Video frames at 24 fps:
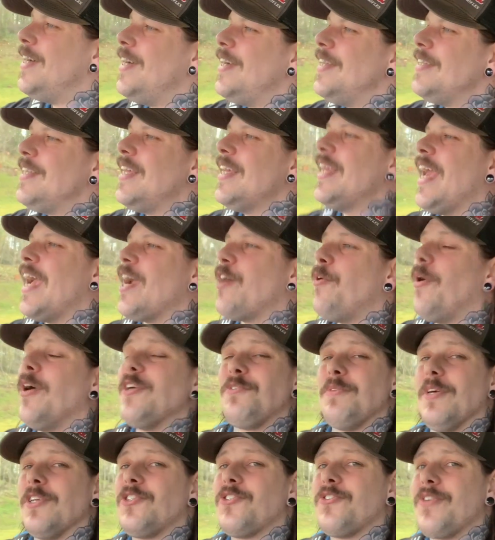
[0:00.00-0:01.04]
Didn't get quite
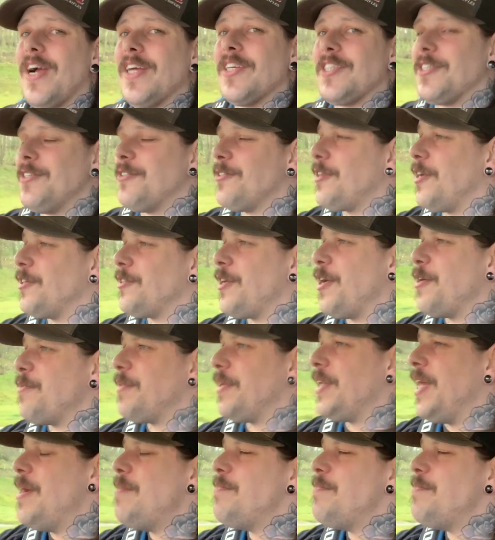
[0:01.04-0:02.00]
as much traction as I was hoping there,